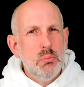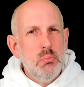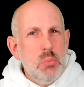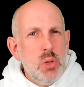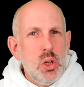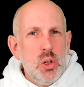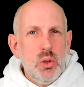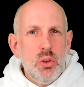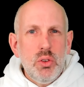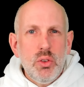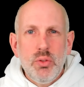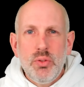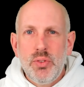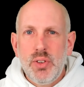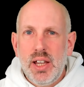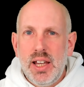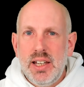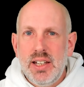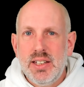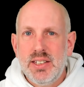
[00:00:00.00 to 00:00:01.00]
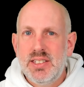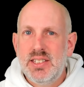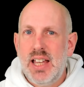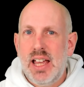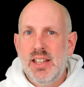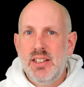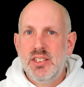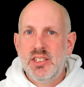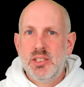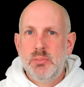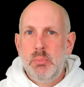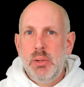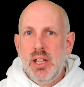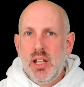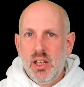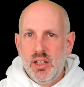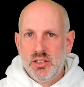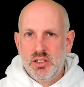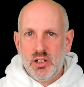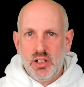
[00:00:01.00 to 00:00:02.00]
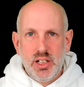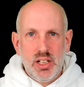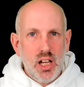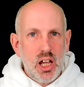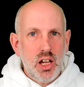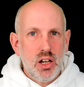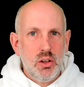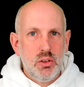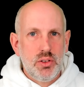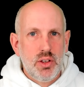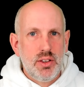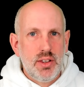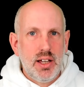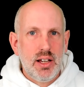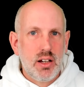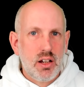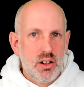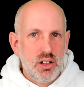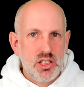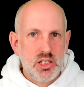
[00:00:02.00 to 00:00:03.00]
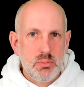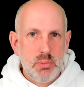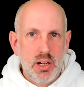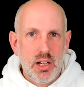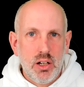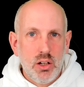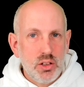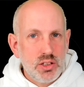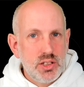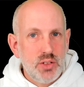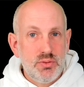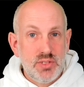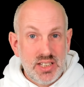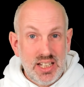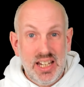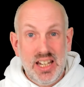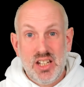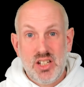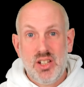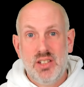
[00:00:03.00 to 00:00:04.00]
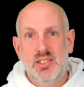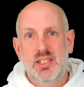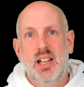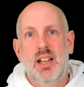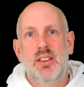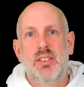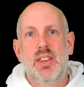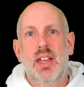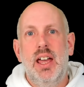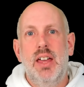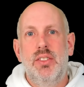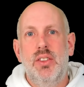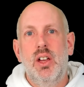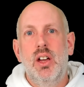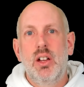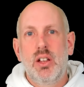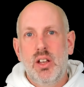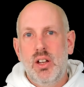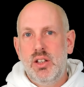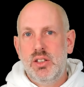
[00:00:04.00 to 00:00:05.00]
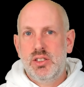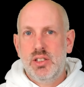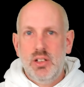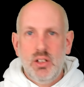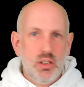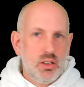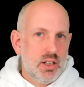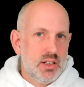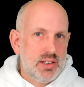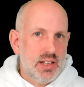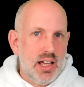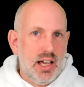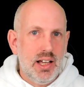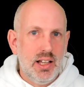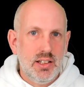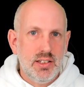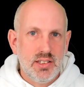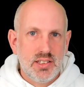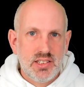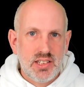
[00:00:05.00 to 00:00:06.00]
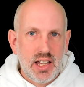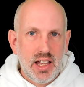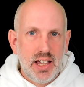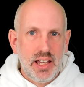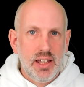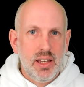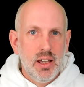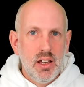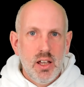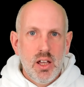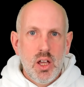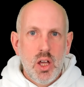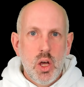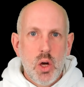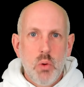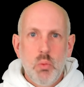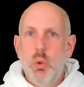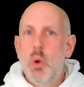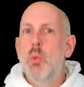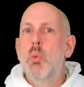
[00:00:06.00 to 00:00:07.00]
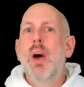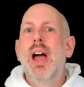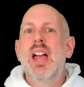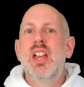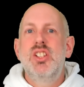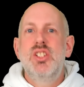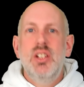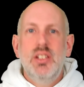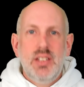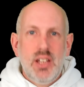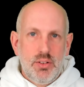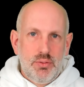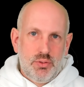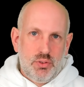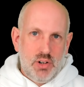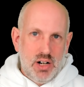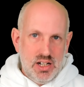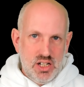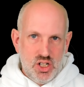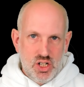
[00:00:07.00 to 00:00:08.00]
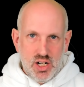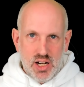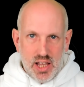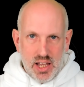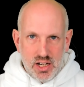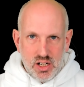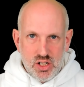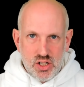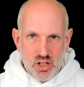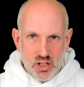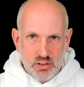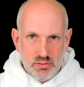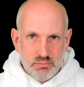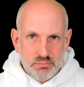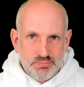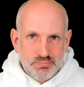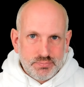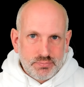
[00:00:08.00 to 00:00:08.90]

move in a sense, because I know that there are going to be a lot of teachers out there that are going to look at that and say, well, where's your differentiation?